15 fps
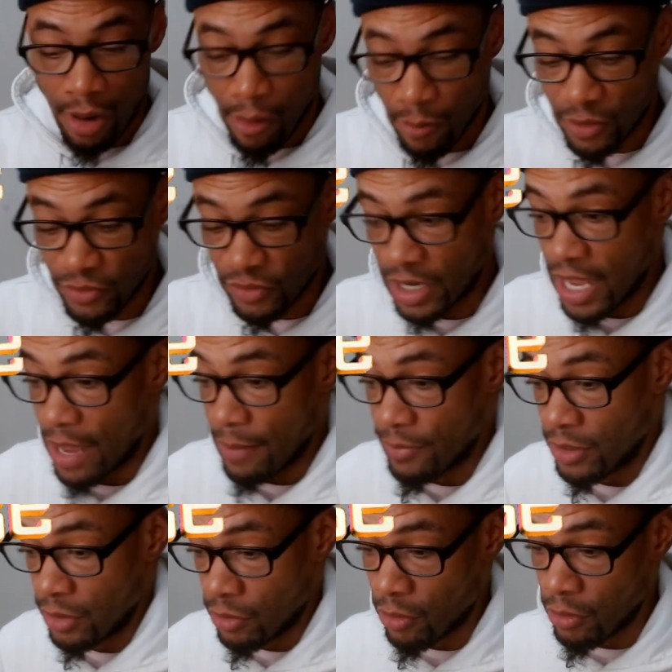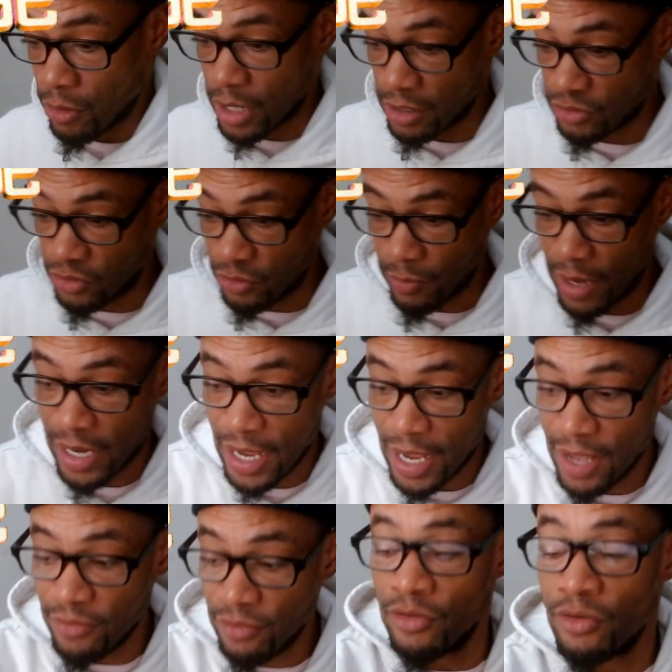What's going to happen in the courthouse, you may
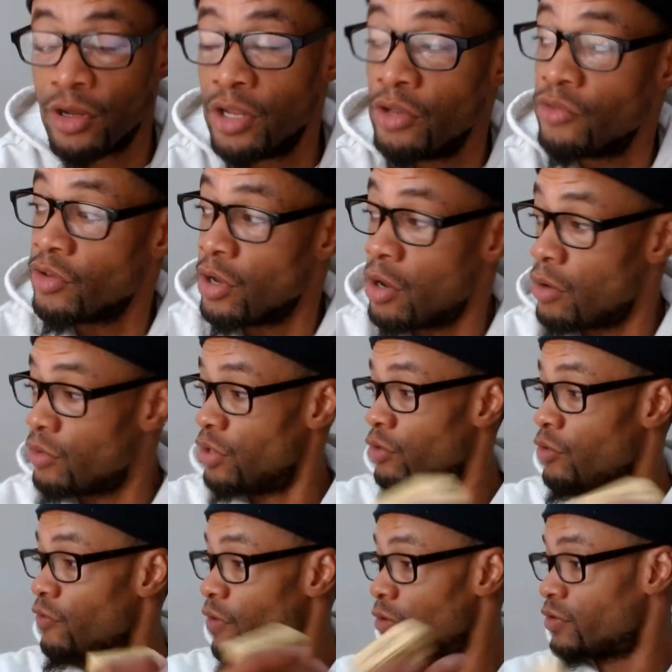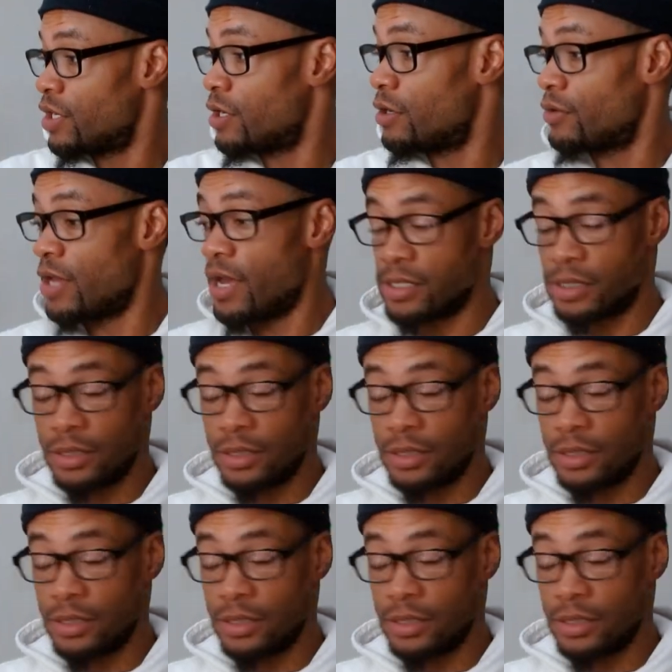ask? We're going to use the Golden Nouveau Tarot deck.